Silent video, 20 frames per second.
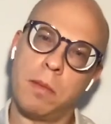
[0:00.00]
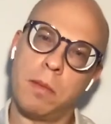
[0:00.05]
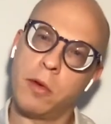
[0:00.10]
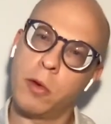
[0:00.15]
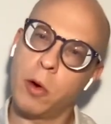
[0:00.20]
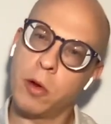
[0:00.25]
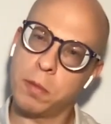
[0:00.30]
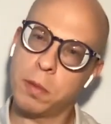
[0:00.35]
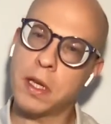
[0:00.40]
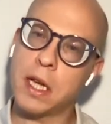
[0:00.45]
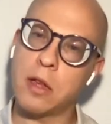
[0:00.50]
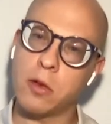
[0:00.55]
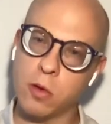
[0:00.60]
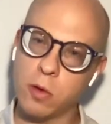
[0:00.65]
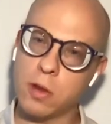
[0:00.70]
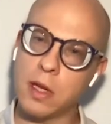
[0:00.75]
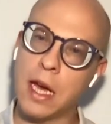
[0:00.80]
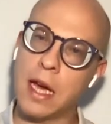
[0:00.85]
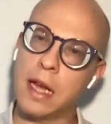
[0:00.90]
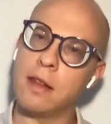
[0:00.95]
growth
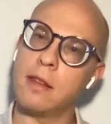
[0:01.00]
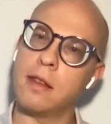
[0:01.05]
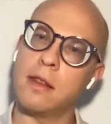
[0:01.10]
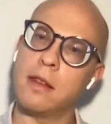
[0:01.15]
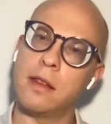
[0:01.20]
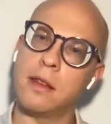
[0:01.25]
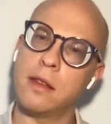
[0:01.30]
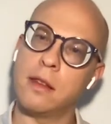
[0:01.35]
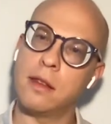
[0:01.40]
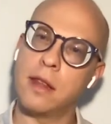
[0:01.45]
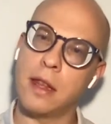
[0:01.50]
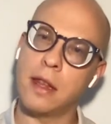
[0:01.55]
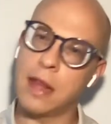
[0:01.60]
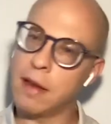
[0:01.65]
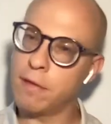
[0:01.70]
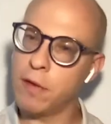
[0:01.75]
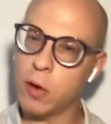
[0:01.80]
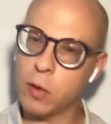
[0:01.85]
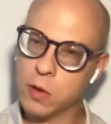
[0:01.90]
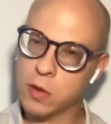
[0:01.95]
potential that they
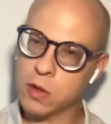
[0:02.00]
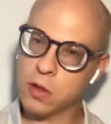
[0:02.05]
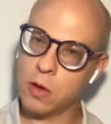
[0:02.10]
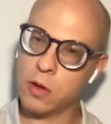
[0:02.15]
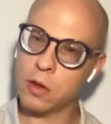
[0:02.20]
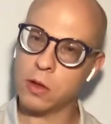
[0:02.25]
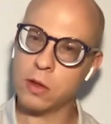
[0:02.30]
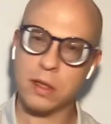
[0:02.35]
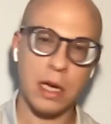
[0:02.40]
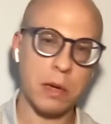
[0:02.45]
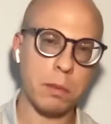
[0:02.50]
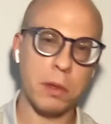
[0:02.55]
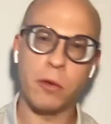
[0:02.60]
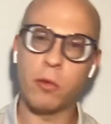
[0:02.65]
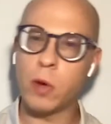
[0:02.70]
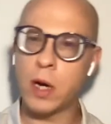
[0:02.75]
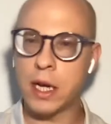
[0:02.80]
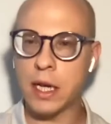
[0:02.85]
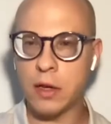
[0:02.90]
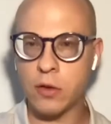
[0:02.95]
focus on? Because I'd be
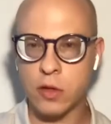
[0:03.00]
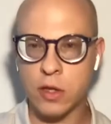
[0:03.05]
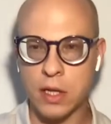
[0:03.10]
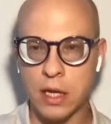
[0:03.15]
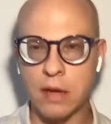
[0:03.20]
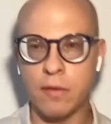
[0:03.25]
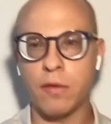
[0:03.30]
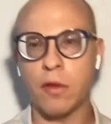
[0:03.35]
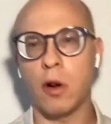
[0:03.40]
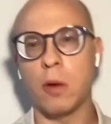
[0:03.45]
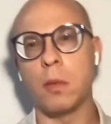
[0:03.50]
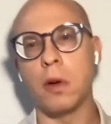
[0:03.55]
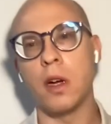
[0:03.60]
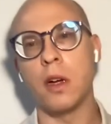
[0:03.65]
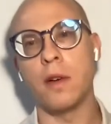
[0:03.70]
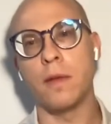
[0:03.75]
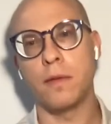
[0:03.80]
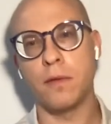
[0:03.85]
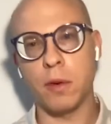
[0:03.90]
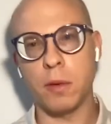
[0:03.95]
really interested from
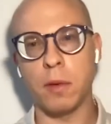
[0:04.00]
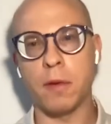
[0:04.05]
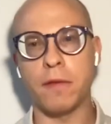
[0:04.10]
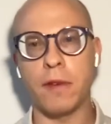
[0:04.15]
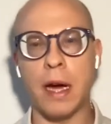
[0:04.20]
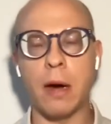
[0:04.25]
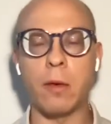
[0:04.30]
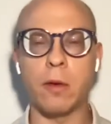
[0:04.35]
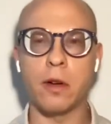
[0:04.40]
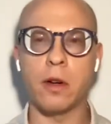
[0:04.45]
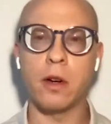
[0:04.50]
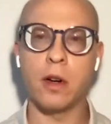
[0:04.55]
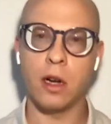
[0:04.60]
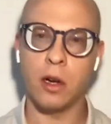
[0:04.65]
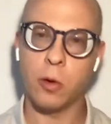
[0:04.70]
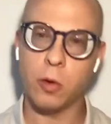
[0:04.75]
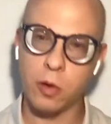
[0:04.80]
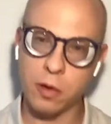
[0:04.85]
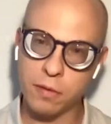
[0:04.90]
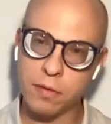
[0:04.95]
a founder, a
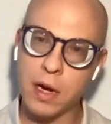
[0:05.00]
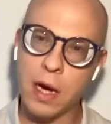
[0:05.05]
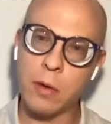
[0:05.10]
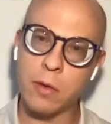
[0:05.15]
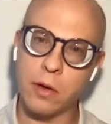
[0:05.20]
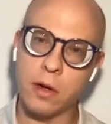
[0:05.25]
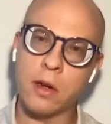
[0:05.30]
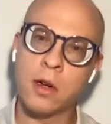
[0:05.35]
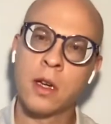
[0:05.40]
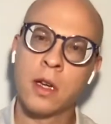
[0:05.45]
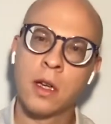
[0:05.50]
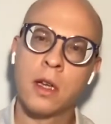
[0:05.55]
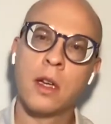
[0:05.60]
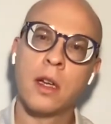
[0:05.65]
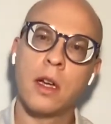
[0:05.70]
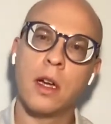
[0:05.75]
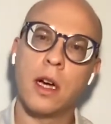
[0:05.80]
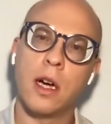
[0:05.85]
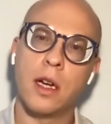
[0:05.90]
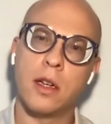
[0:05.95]
local founder,
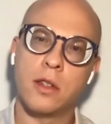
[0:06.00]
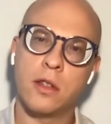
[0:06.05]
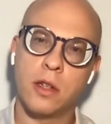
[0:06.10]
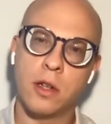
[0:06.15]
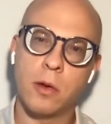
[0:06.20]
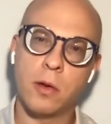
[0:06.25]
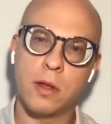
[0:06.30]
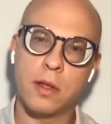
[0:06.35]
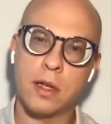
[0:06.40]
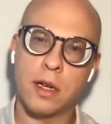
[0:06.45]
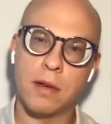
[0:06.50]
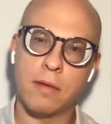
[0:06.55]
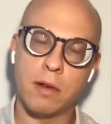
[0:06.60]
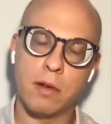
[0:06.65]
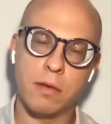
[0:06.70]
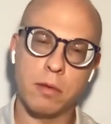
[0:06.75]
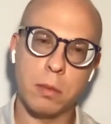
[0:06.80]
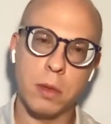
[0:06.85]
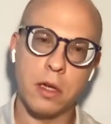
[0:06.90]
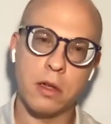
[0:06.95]
to know this kind of
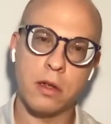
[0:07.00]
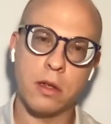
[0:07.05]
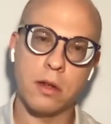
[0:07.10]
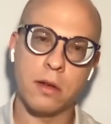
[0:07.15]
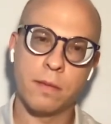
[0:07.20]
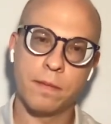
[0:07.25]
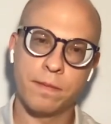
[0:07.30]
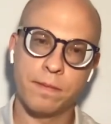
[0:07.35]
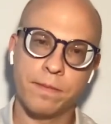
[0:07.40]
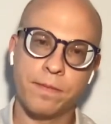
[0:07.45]
information.